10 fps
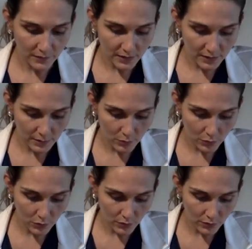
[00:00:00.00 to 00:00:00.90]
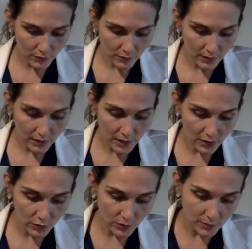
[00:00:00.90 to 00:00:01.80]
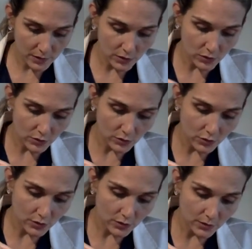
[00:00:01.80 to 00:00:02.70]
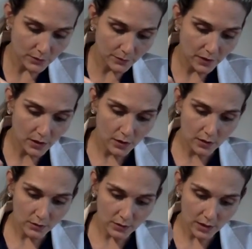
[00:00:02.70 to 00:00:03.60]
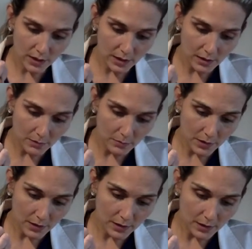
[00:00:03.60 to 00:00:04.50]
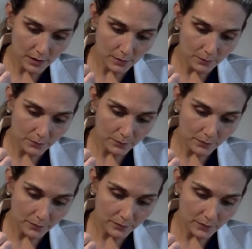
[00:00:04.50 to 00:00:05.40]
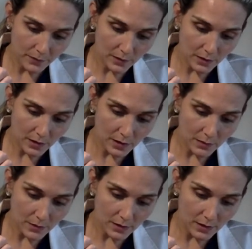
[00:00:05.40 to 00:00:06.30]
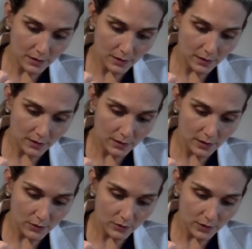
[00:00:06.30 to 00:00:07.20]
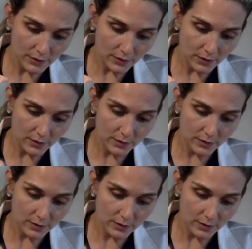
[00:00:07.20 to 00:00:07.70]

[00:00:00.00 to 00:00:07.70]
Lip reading: simple interrupted sutures. So again, picking up, getting my needle driver,